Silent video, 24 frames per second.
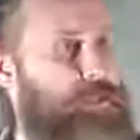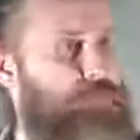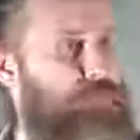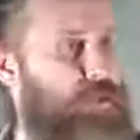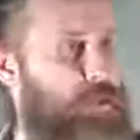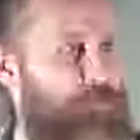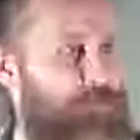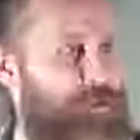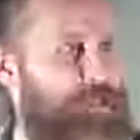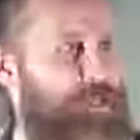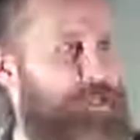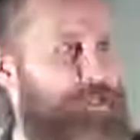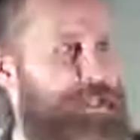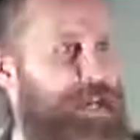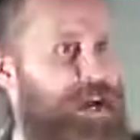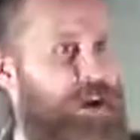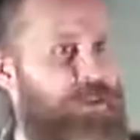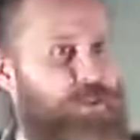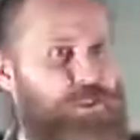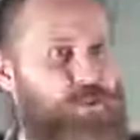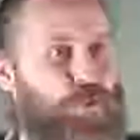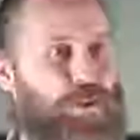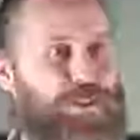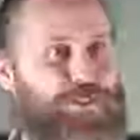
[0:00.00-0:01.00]
promises
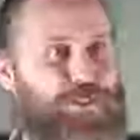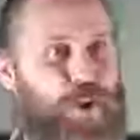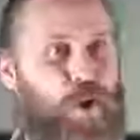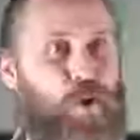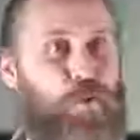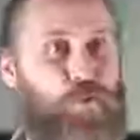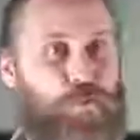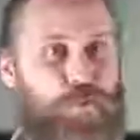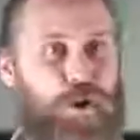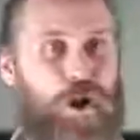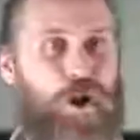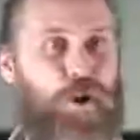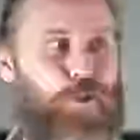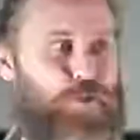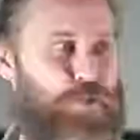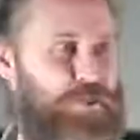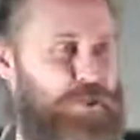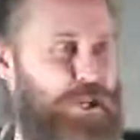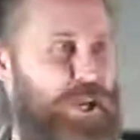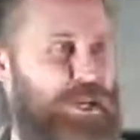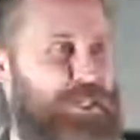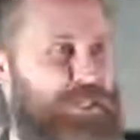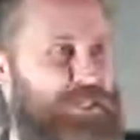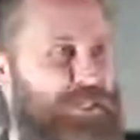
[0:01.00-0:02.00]
out. And so I told the whole
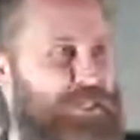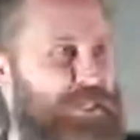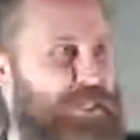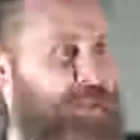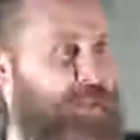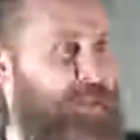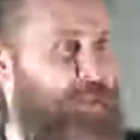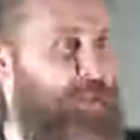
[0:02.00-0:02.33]
church.